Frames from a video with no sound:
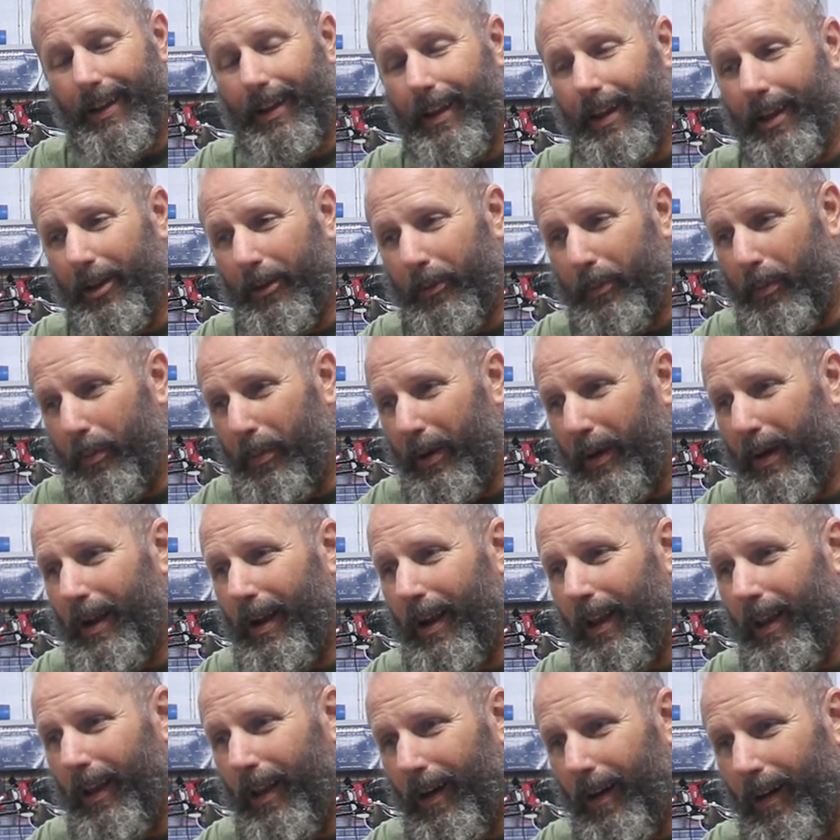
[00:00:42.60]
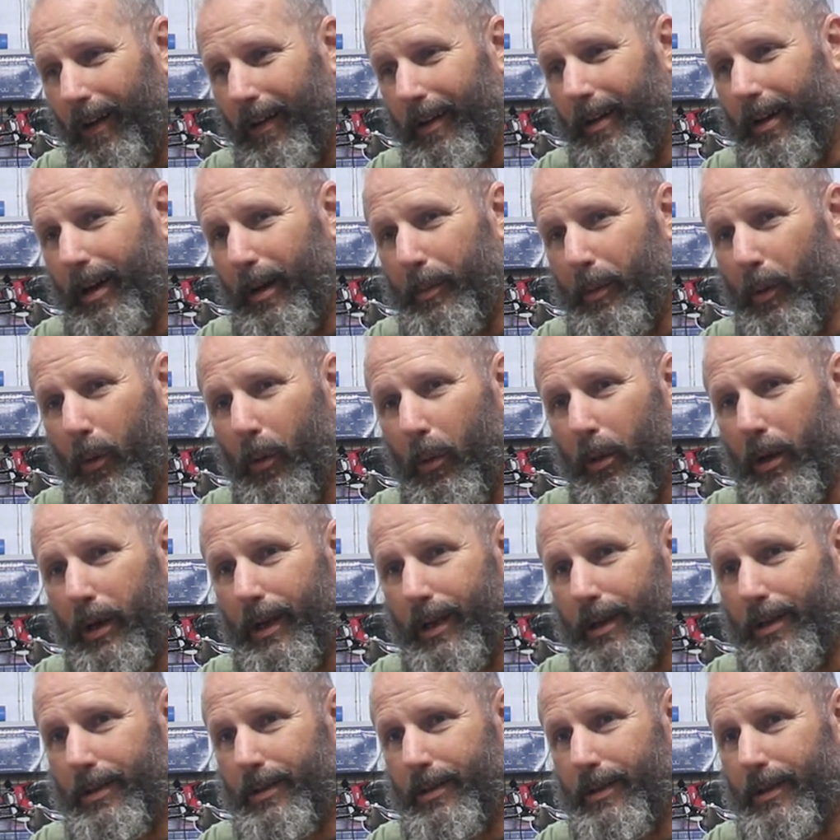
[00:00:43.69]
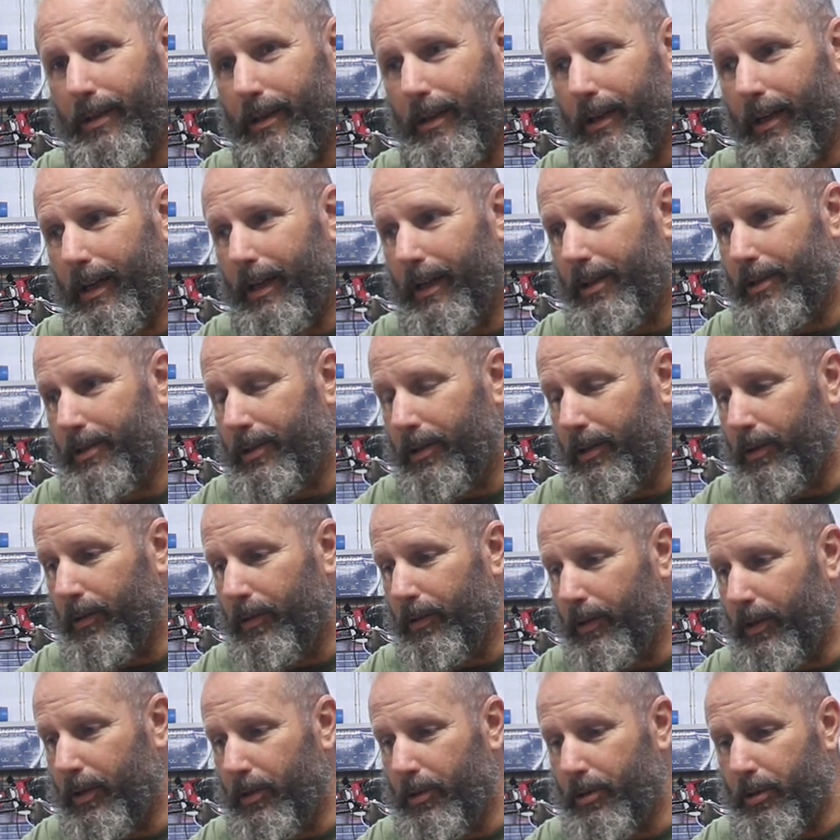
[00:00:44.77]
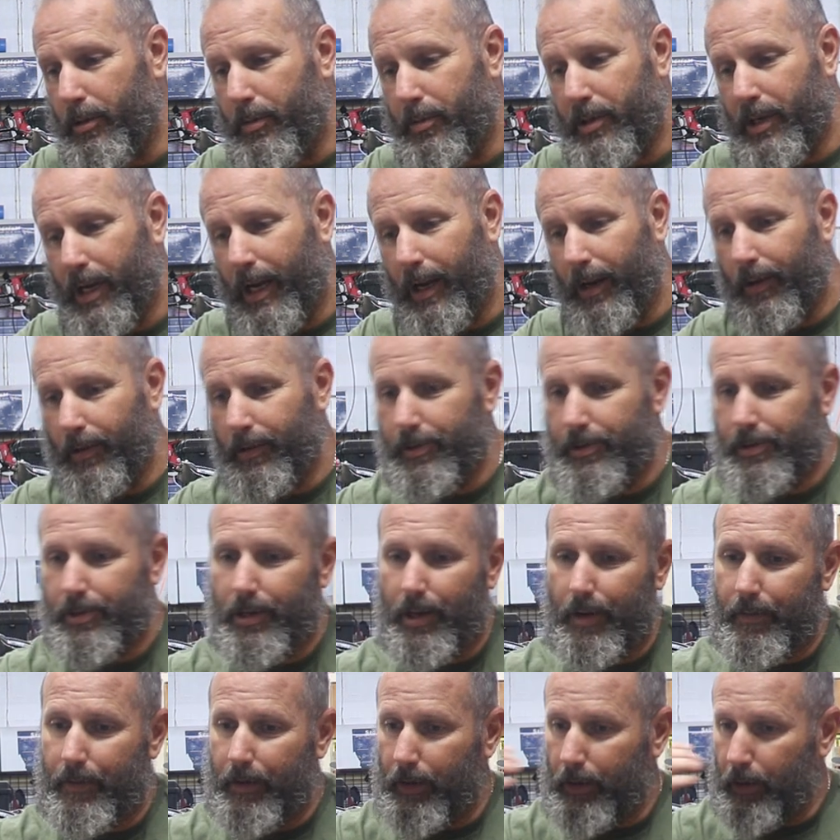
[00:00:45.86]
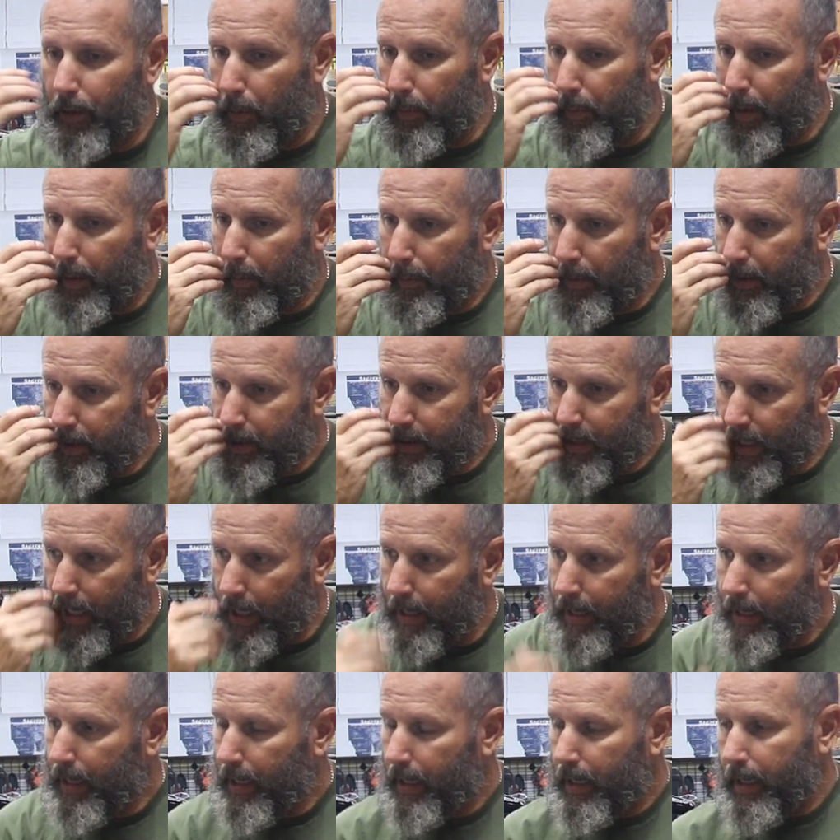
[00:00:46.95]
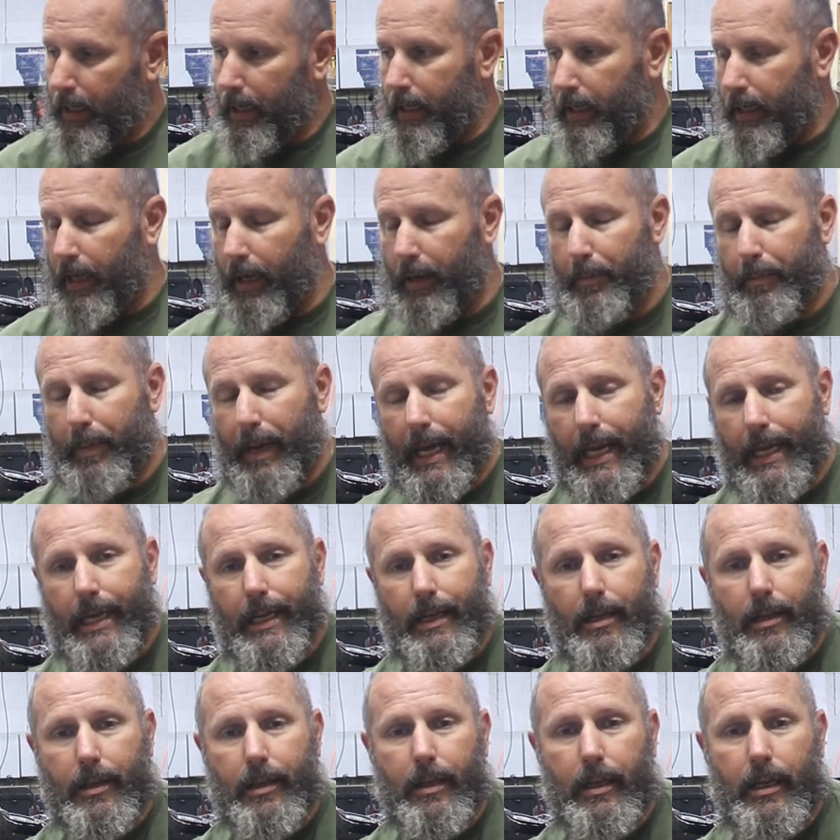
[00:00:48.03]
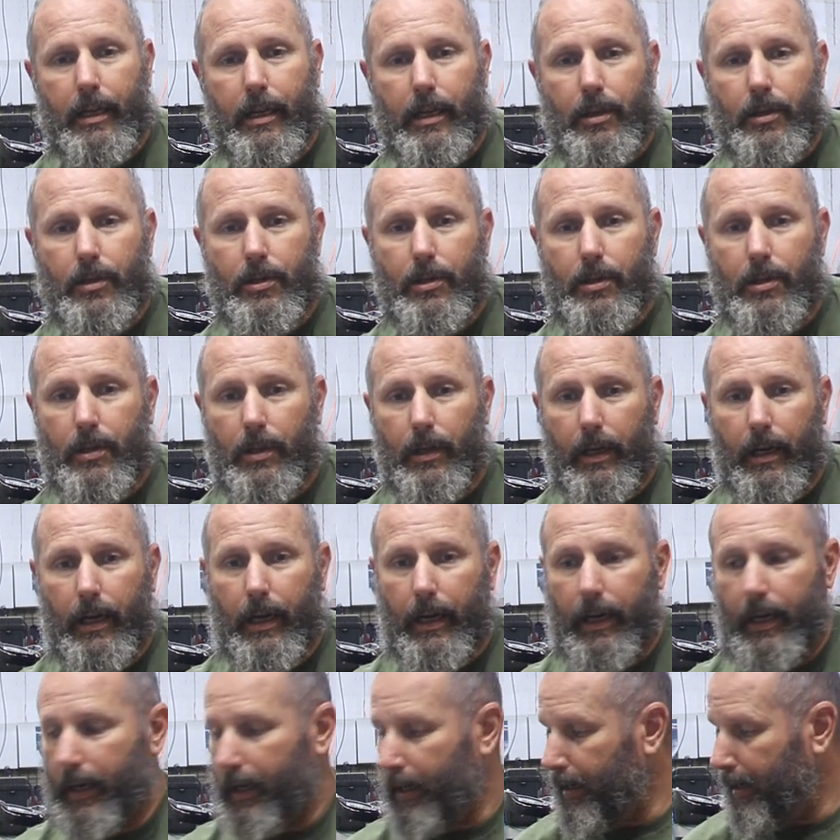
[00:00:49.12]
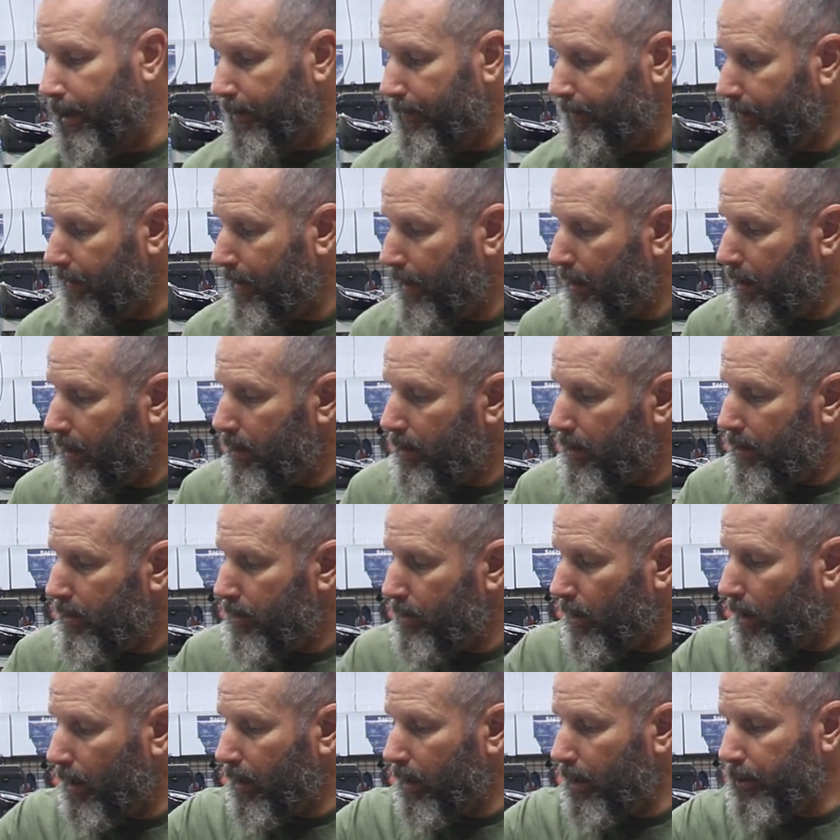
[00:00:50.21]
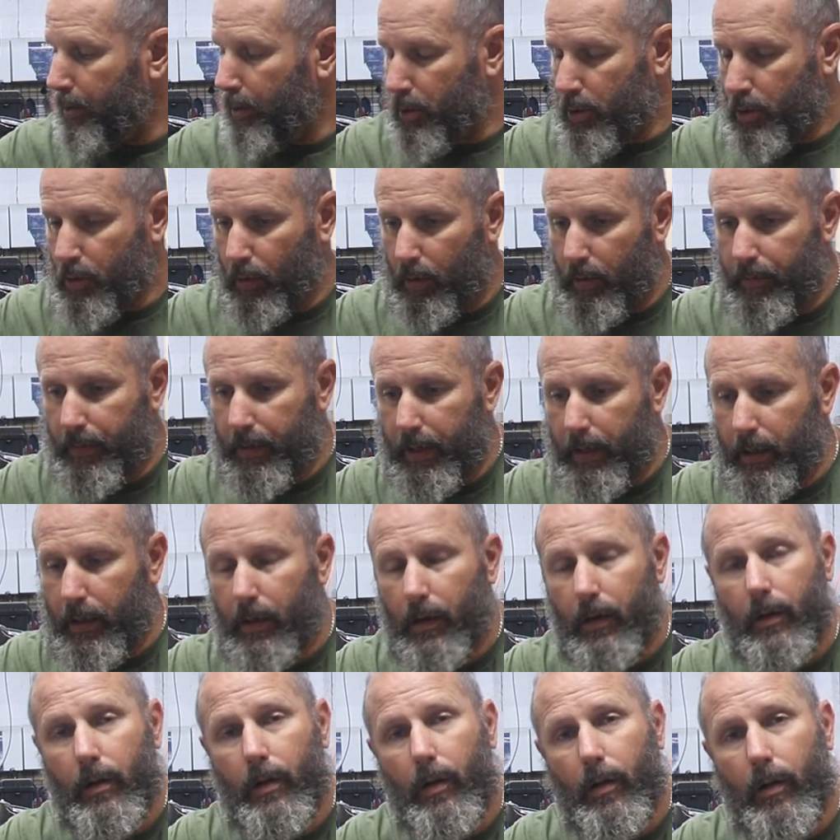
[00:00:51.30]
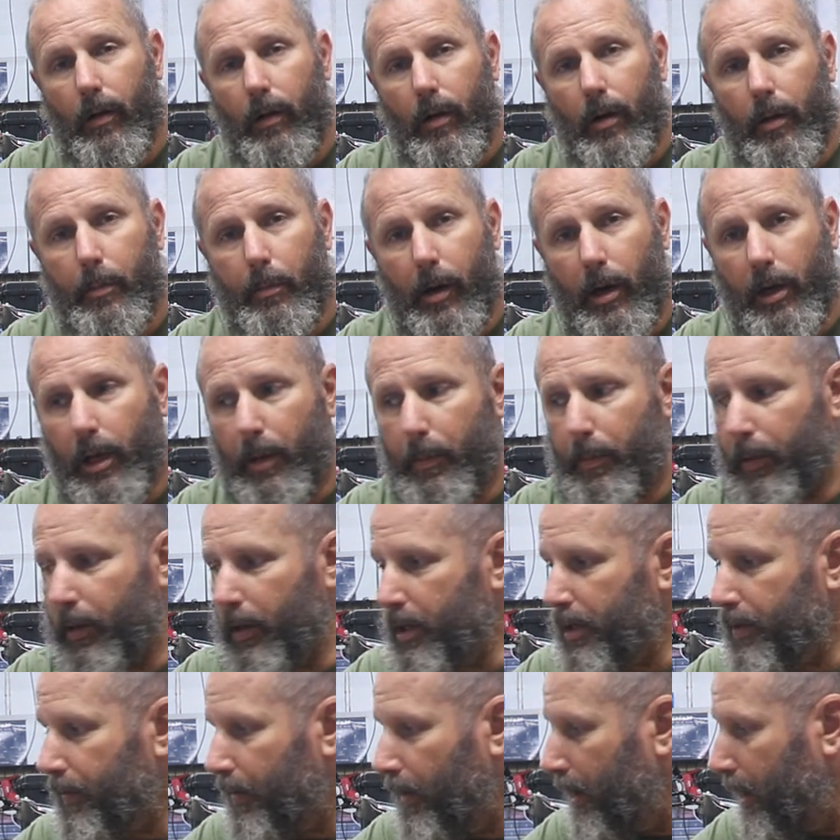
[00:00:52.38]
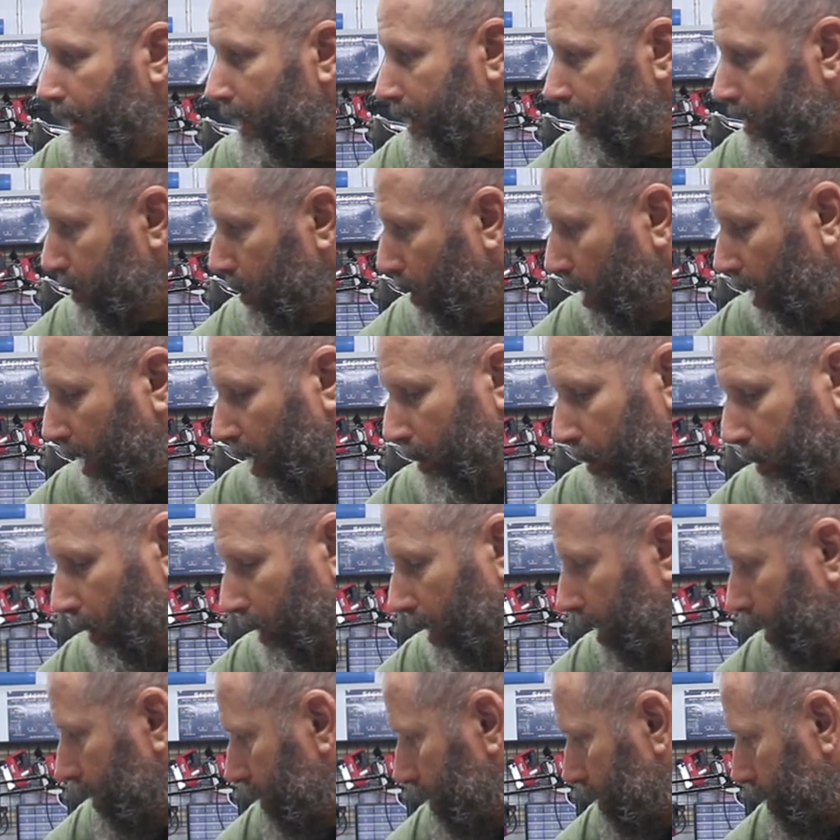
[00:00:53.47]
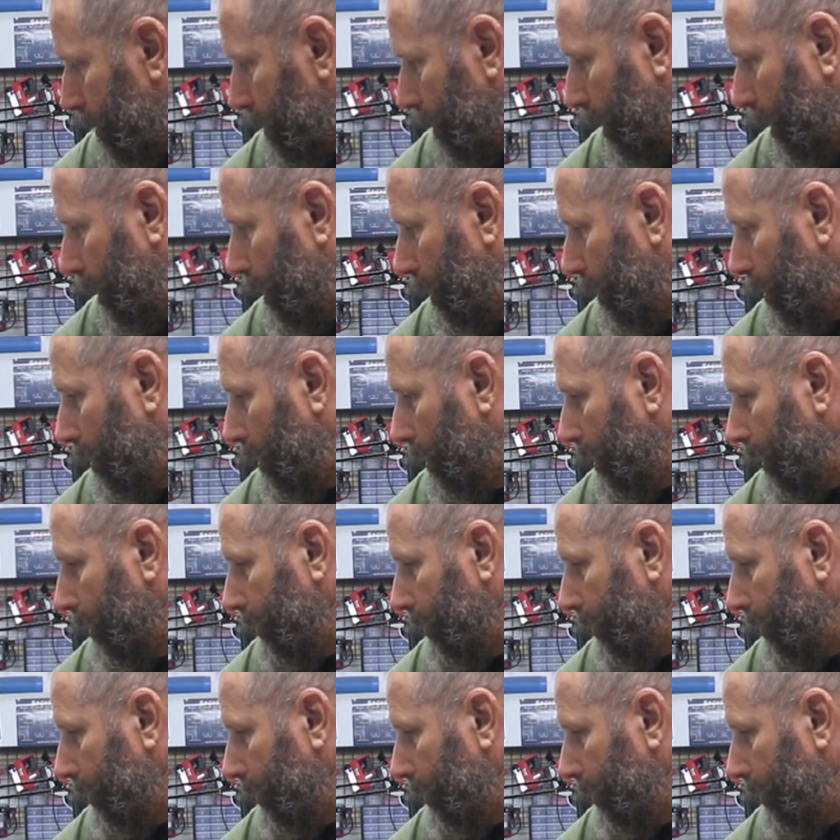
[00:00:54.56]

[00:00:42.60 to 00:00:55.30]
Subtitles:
it's been a long couple of weeks, so the YouTube channel has suffered a little bit, but getting back into things. So I'm going to do a short video on marketplace finds, marketplace, and